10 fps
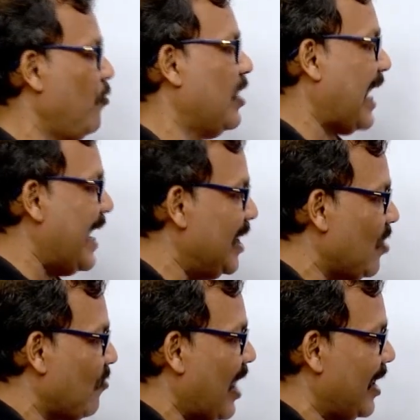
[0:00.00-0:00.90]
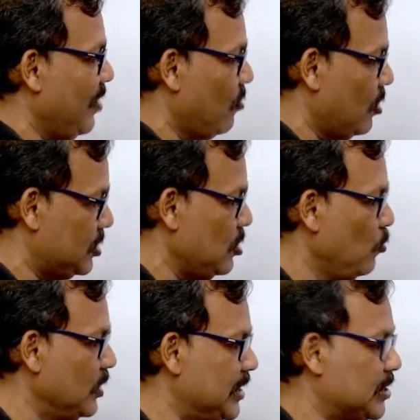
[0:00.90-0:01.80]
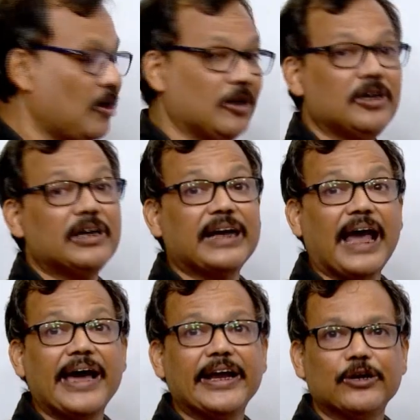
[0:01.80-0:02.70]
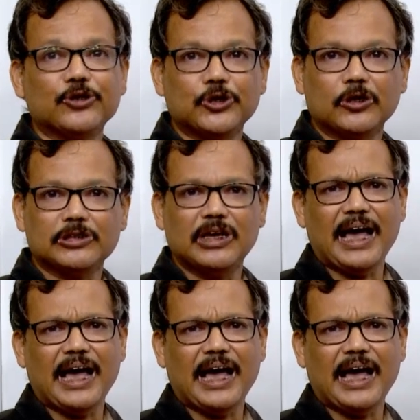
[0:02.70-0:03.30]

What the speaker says: a kind of carnivorous which is called Tyrannosaurus.